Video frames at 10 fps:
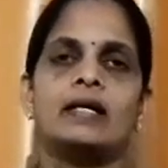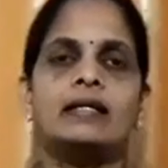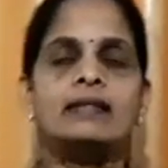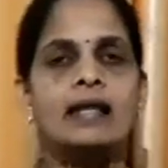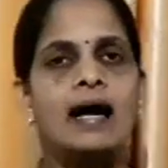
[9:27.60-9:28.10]

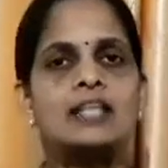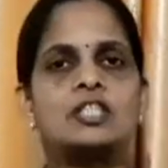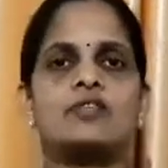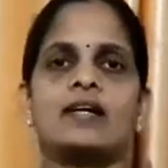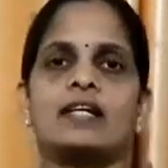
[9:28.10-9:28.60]
The
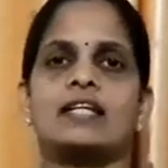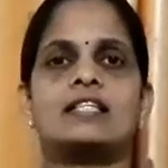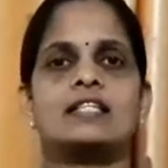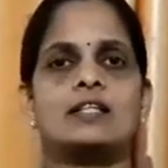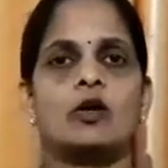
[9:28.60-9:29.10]
last one
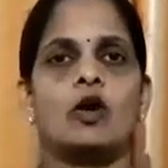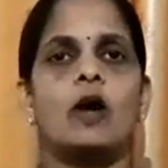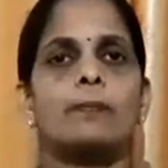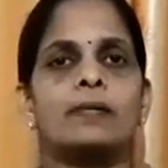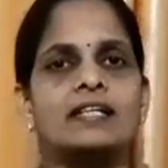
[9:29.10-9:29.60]
is
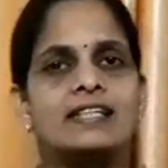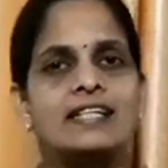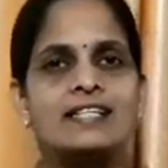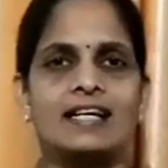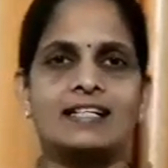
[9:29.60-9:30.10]
cooperative
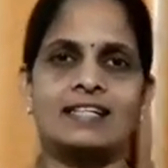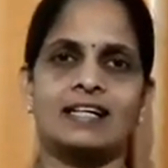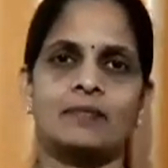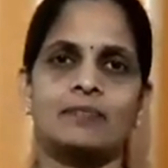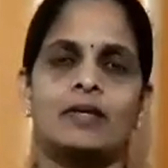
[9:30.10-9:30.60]
sector.
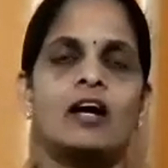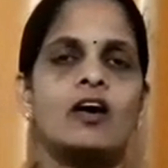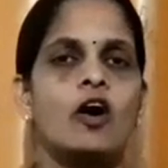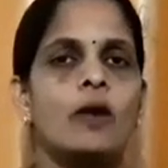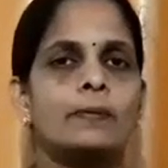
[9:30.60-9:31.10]

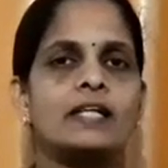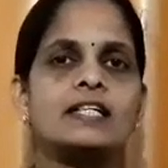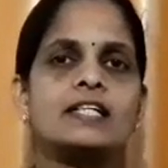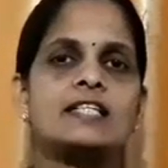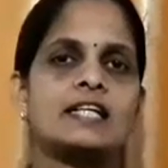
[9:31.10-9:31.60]

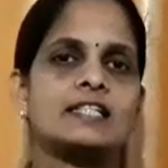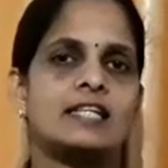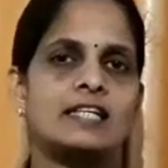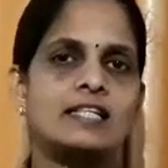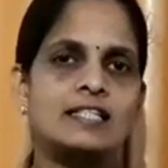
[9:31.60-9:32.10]
Cooperative sector
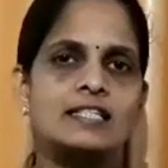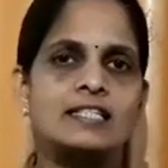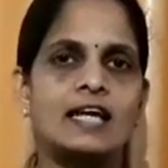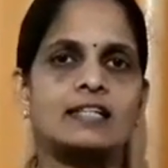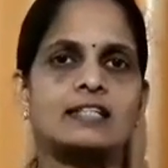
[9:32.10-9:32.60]
is the
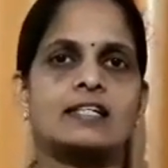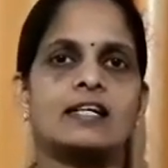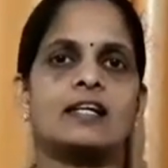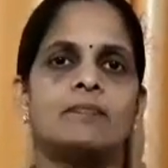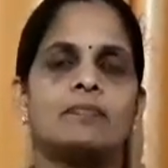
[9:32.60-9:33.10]

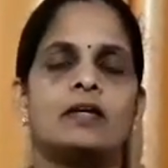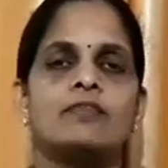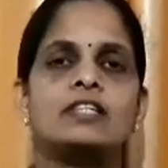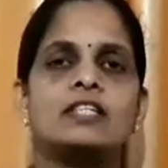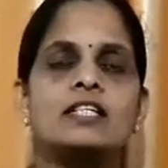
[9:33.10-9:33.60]
sector
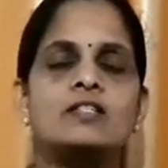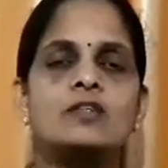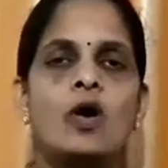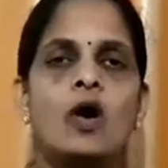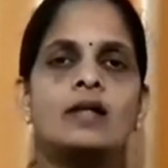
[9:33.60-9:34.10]
which is
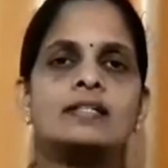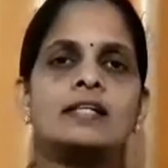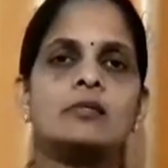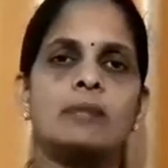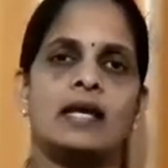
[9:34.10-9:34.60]
owned
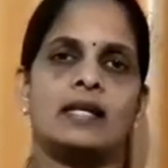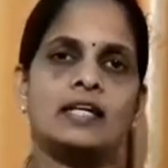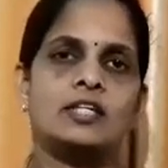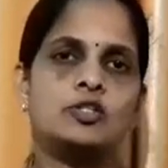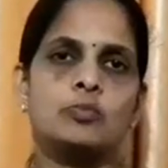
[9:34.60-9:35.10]
and
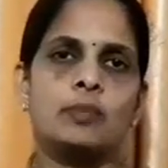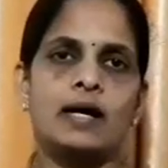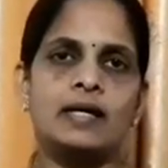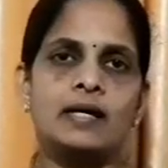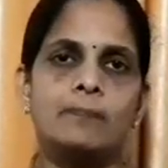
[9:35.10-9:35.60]
managed
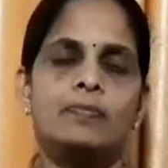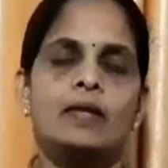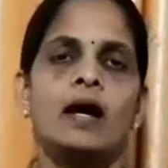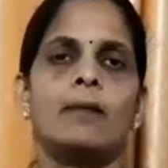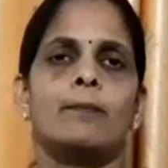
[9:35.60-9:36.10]
by
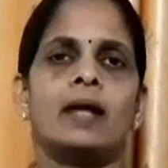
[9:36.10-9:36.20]
a